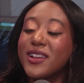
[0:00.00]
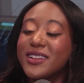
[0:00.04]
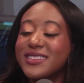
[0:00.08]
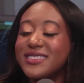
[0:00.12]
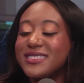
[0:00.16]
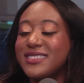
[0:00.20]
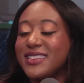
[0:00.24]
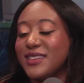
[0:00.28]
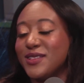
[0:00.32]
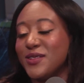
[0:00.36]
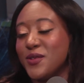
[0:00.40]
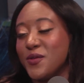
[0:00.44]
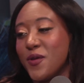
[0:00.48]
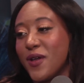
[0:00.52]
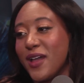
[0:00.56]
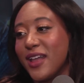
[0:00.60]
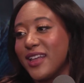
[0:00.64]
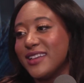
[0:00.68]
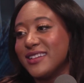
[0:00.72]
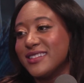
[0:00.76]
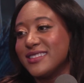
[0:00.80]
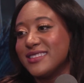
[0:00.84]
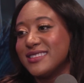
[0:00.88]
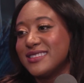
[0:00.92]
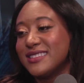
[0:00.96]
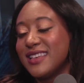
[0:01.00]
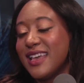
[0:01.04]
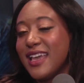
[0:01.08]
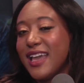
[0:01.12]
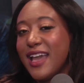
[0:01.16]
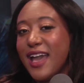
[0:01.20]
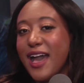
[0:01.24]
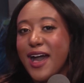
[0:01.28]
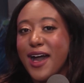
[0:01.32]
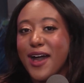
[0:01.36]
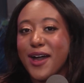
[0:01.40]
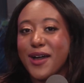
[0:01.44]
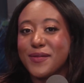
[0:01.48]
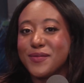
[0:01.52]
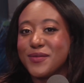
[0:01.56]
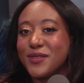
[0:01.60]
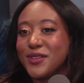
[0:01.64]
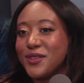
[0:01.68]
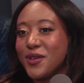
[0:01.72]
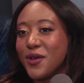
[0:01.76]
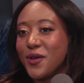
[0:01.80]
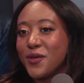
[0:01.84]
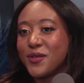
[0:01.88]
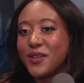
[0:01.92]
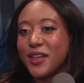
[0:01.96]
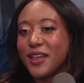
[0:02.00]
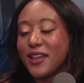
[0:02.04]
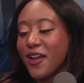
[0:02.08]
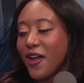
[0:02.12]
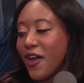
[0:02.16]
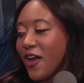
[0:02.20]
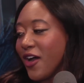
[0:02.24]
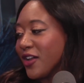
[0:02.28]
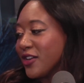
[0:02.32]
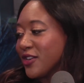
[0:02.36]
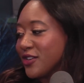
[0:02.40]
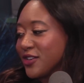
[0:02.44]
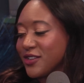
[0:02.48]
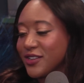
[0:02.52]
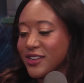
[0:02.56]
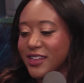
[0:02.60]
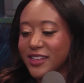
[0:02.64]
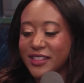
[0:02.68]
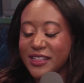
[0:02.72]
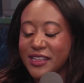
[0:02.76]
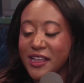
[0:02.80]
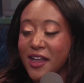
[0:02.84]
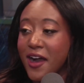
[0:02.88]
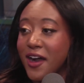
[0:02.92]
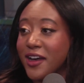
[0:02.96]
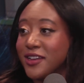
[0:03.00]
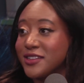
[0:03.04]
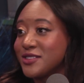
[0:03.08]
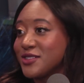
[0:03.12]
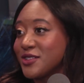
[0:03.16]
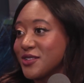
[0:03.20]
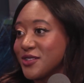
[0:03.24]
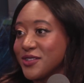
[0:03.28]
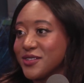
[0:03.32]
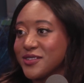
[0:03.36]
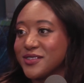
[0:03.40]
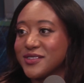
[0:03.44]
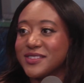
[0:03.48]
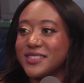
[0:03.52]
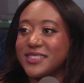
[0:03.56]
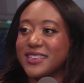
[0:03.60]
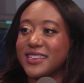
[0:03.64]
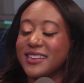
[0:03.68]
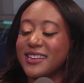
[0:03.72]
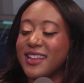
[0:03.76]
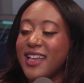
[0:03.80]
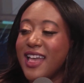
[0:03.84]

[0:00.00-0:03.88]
to see the Wayans, get honored at the Oscars and